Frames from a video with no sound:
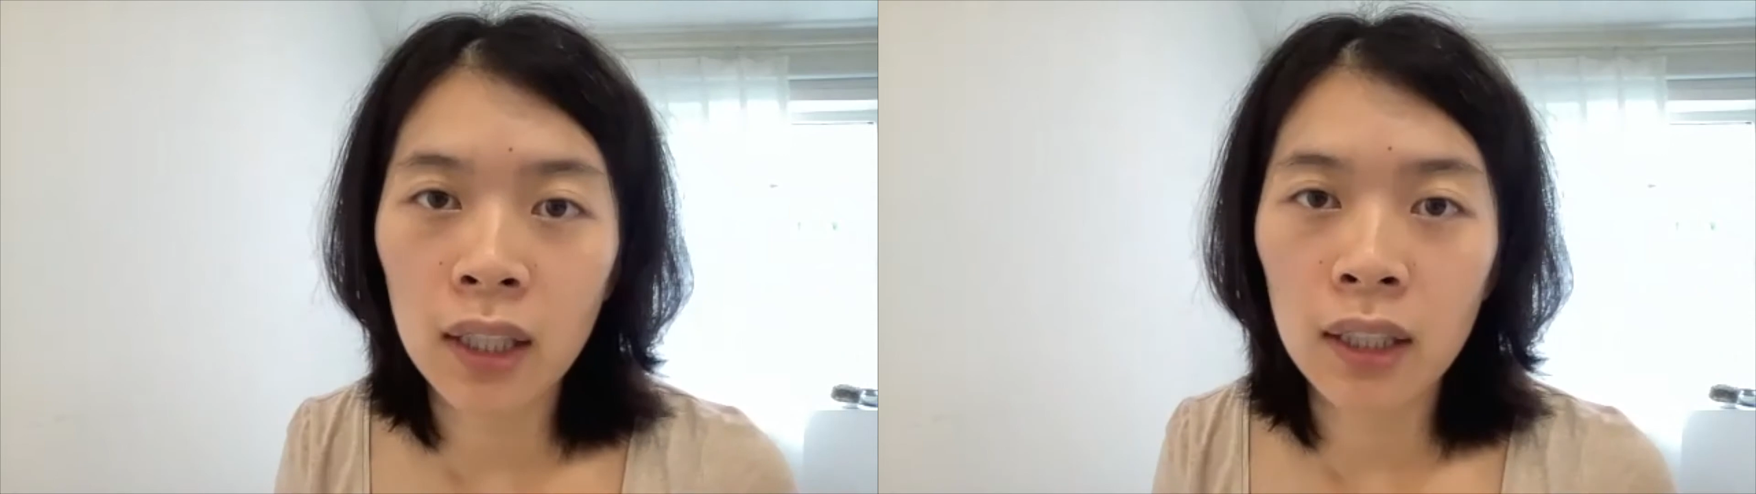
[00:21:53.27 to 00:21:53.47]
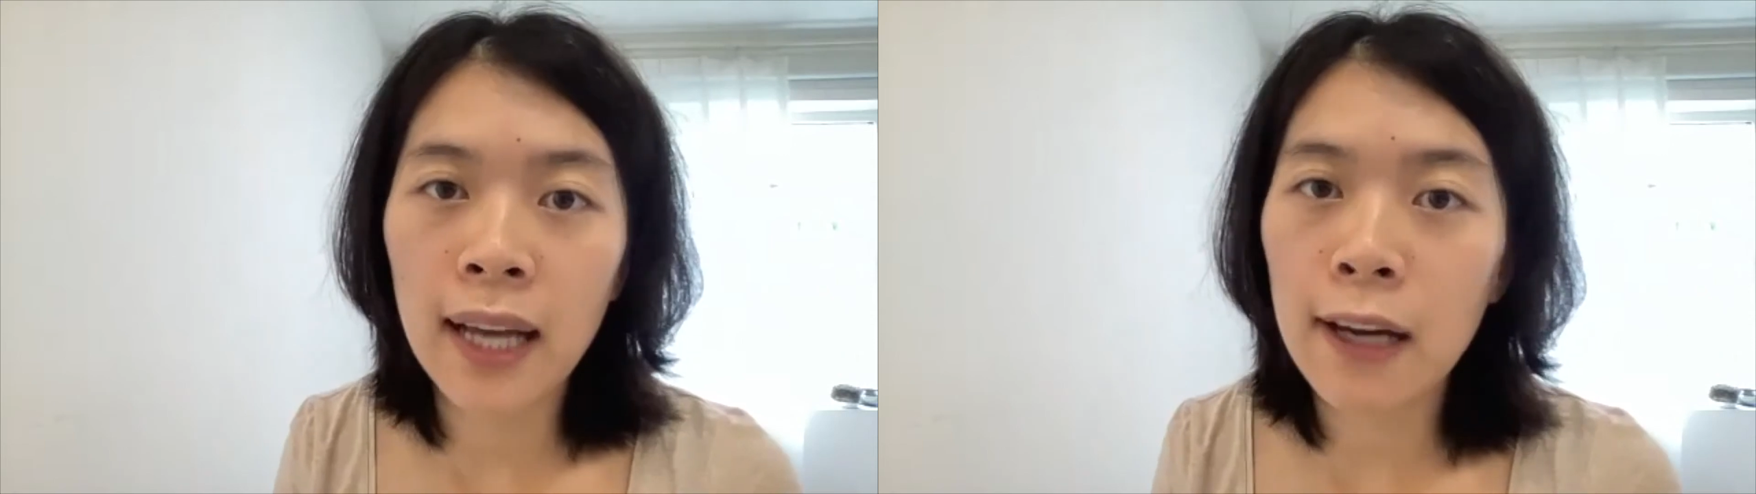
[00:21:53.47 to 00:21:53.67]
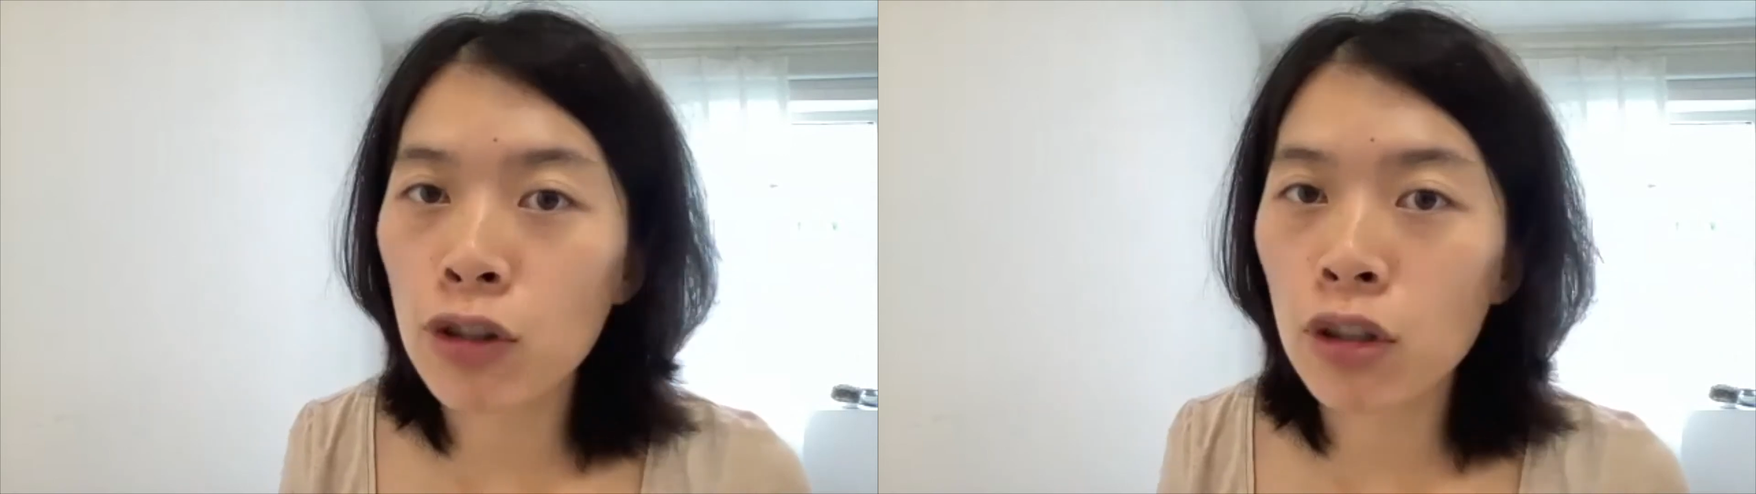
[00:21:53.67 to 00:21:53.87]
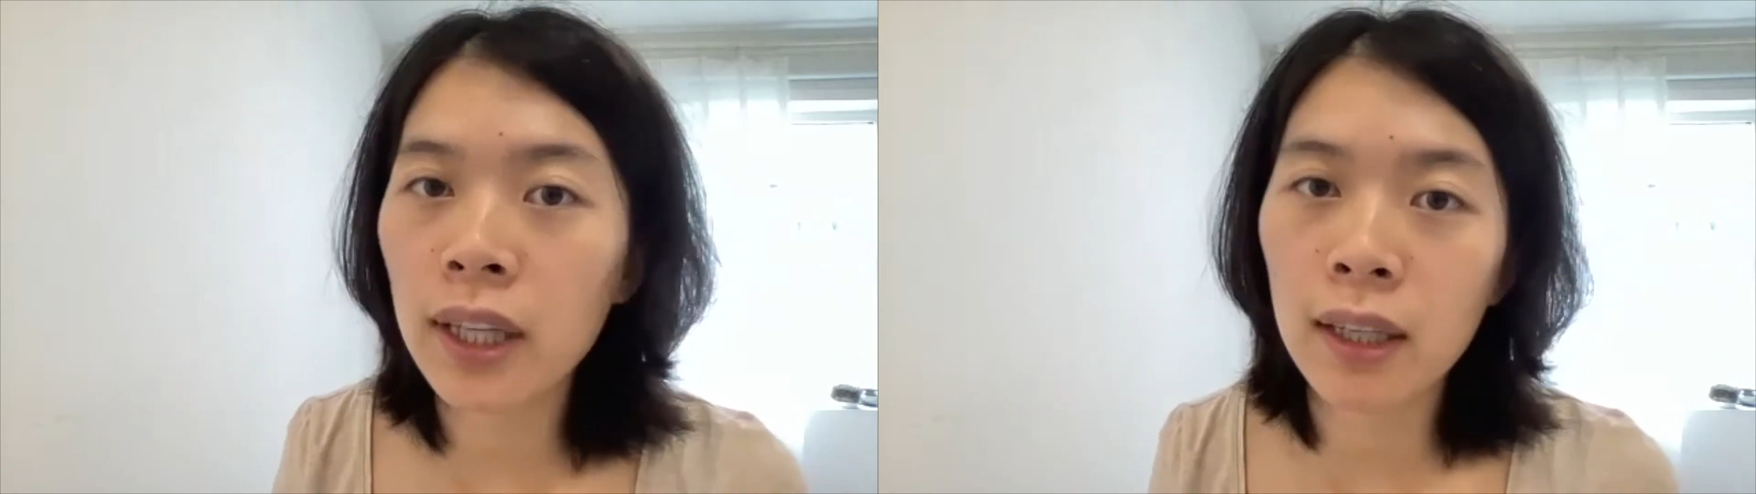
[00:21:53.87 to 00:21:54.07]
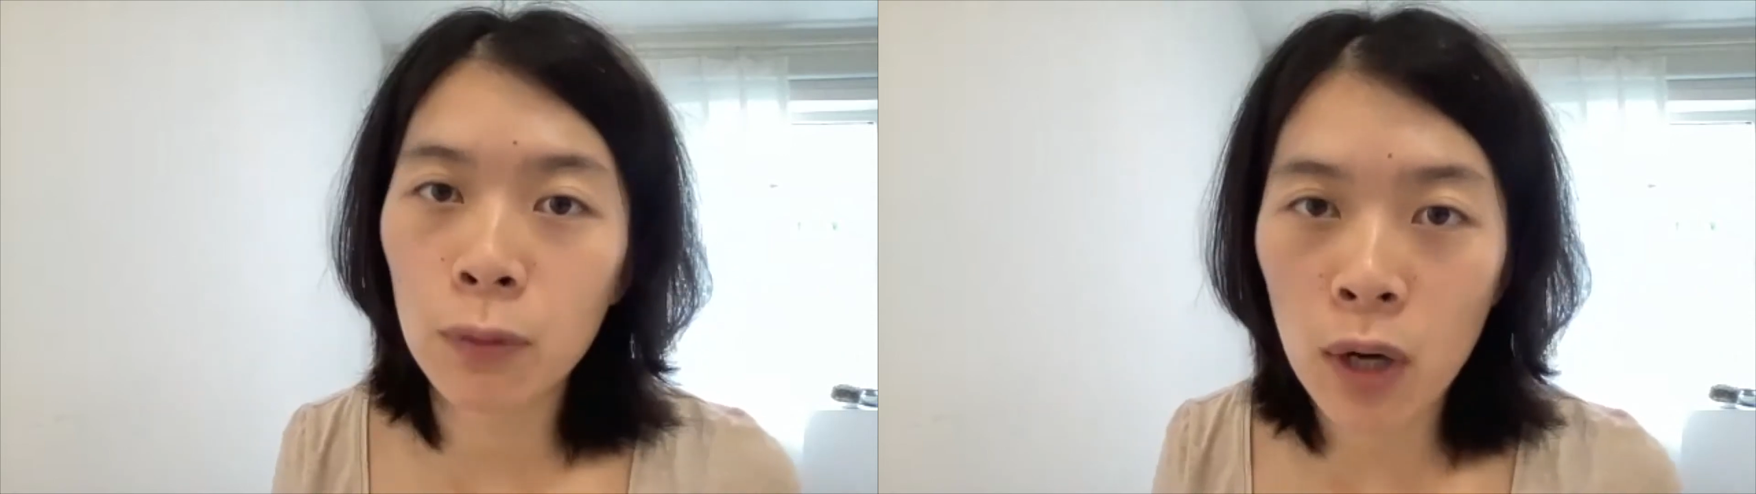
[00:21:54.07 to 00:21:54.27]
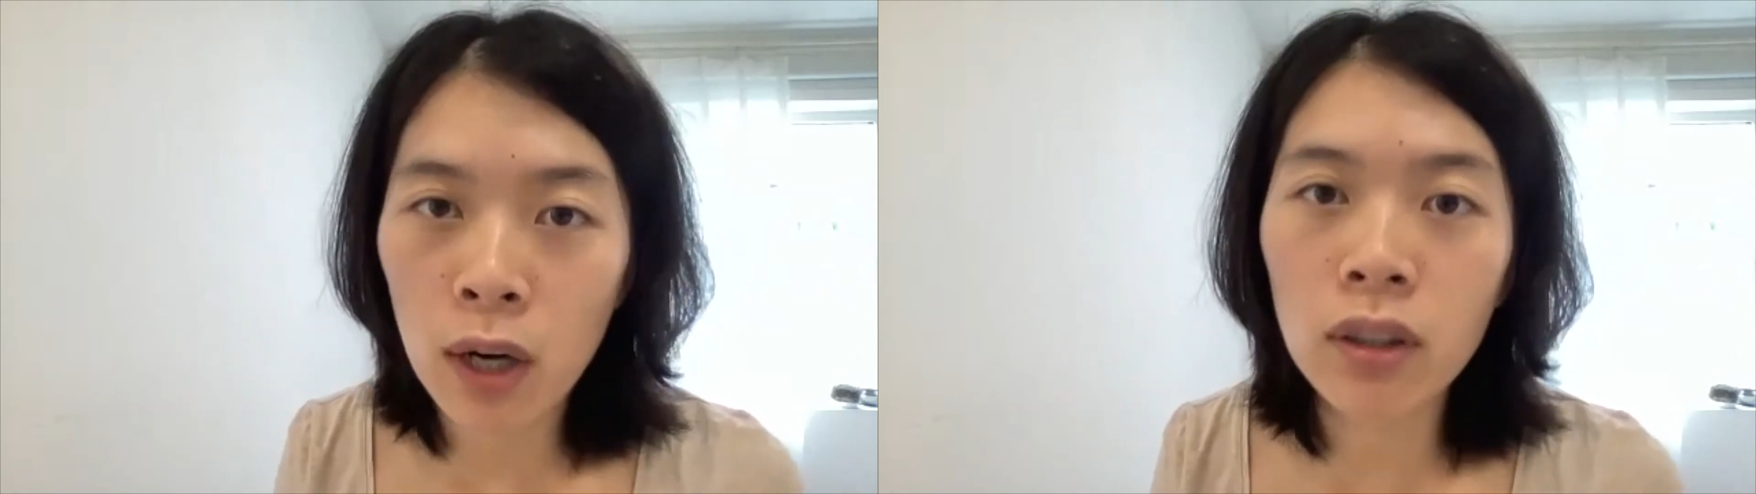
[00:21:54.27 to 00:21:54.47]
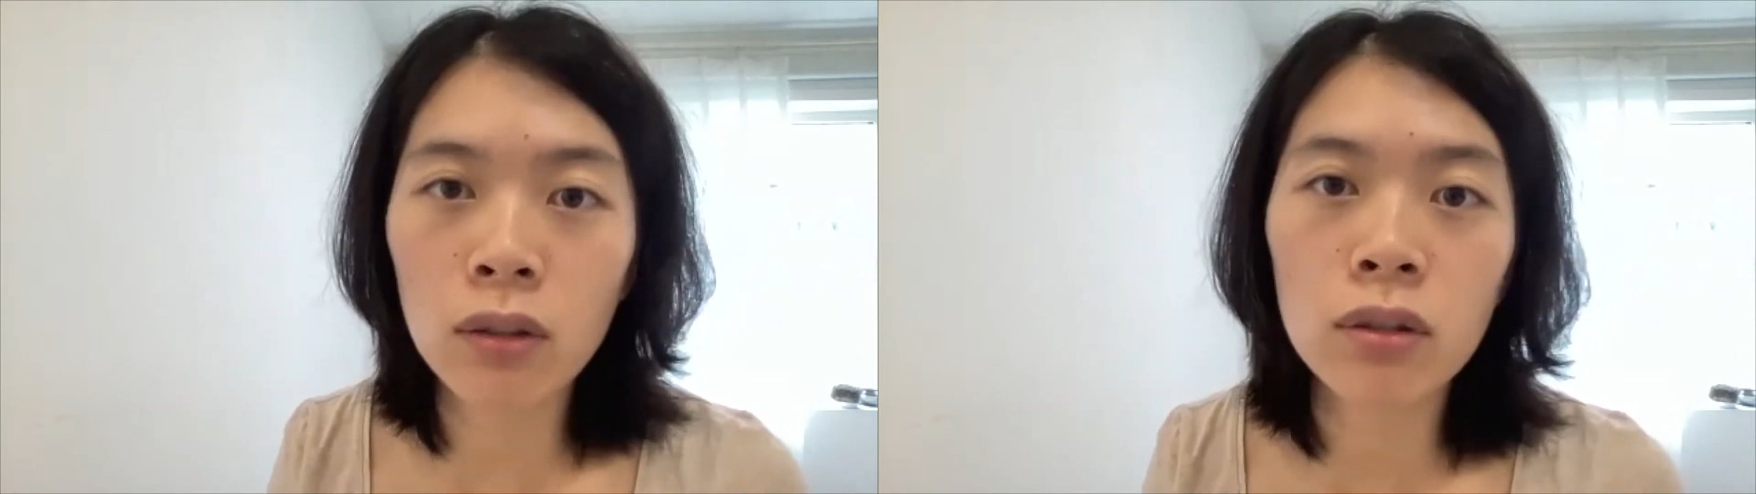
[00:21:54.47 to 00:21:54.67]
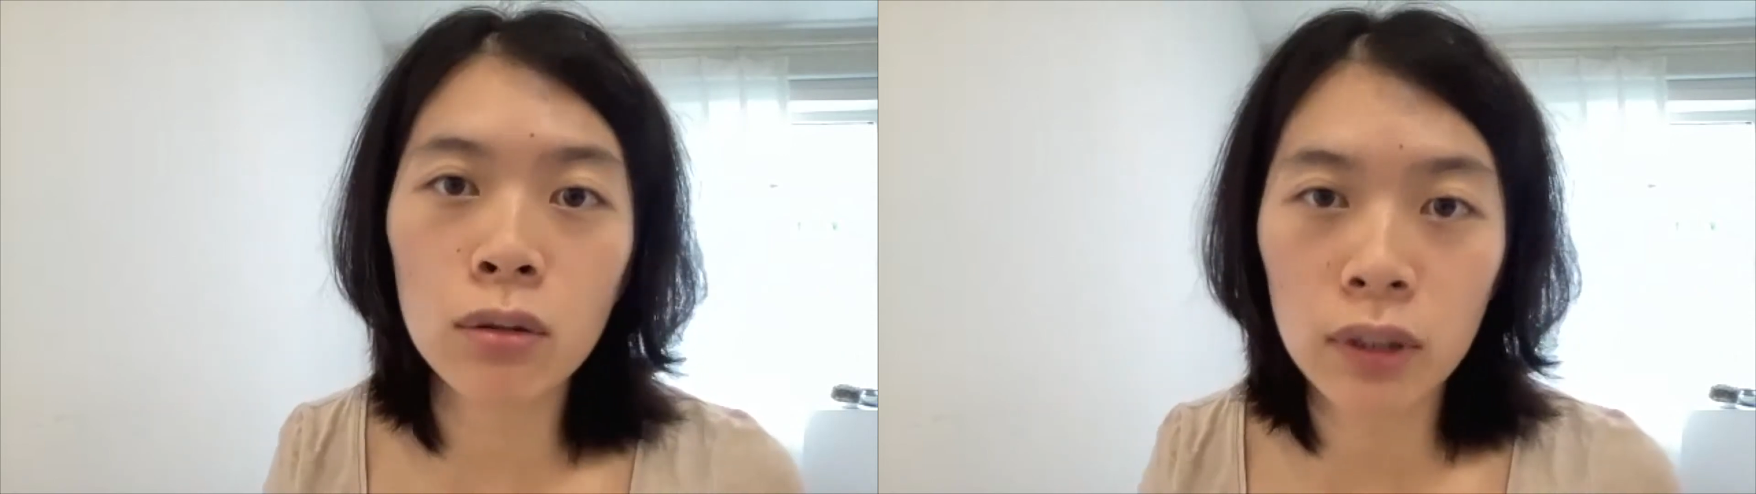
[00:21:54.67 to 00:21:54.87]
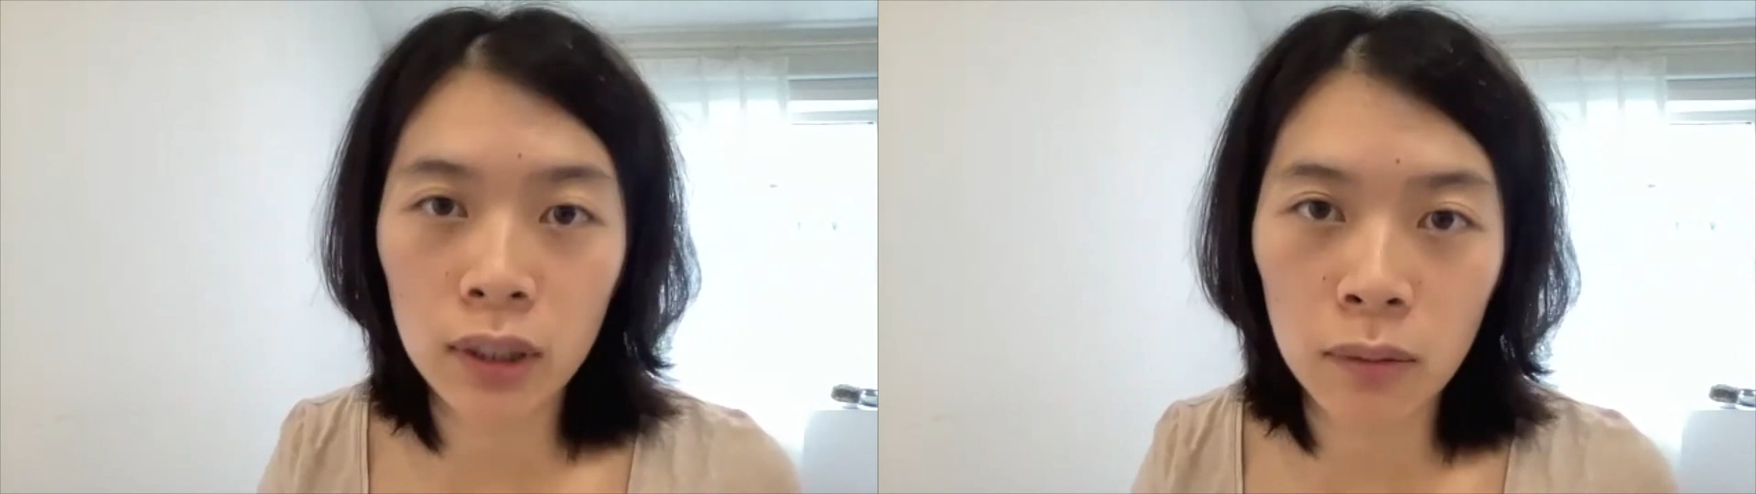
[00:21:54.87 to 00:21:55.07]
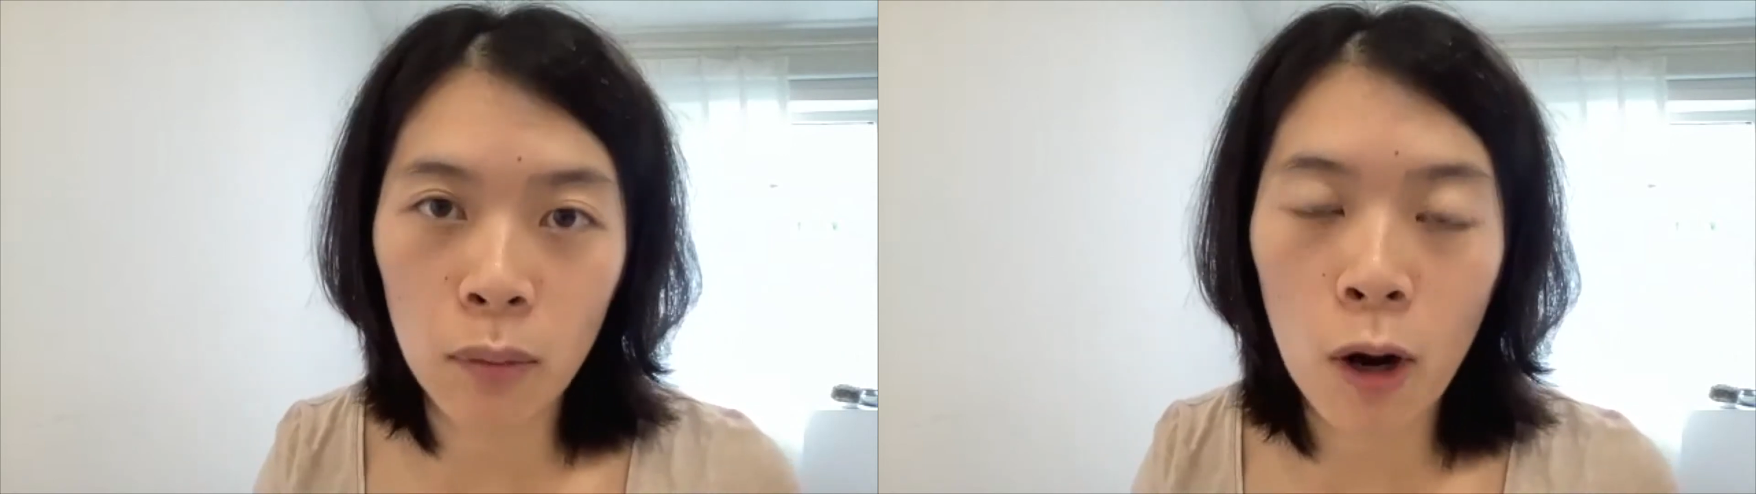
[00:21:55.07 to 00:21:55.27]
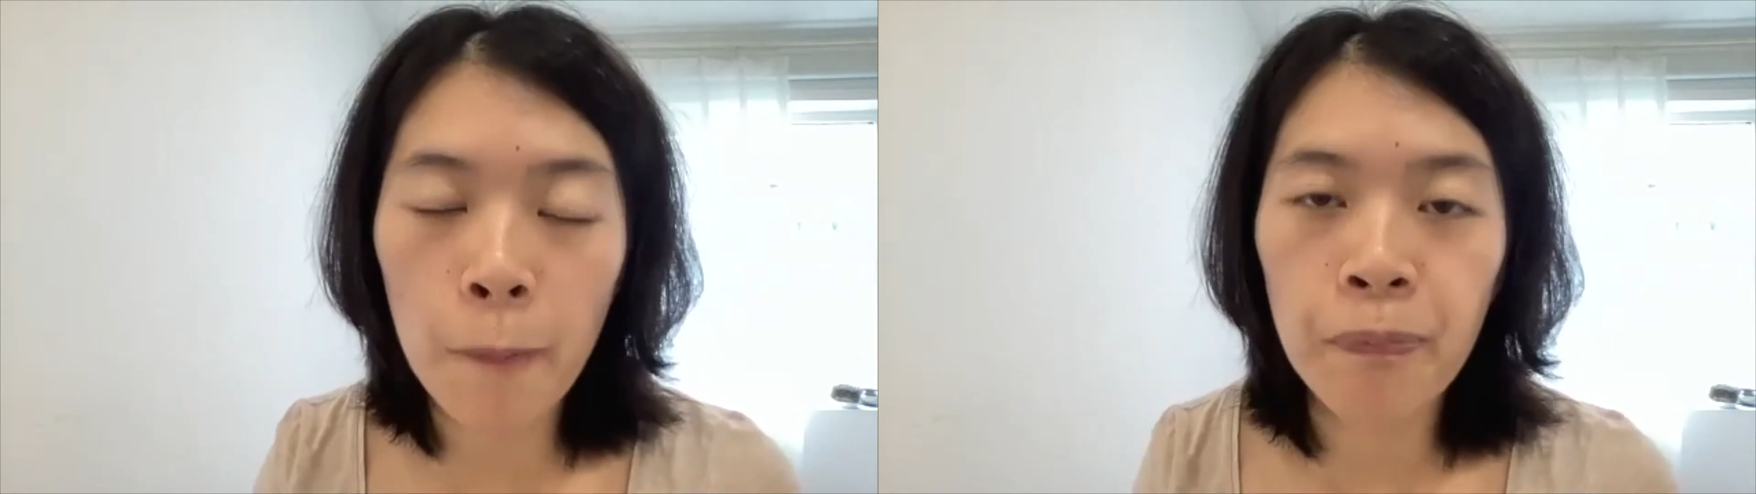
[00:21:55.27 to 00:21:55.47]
naturally it will go to Tmall.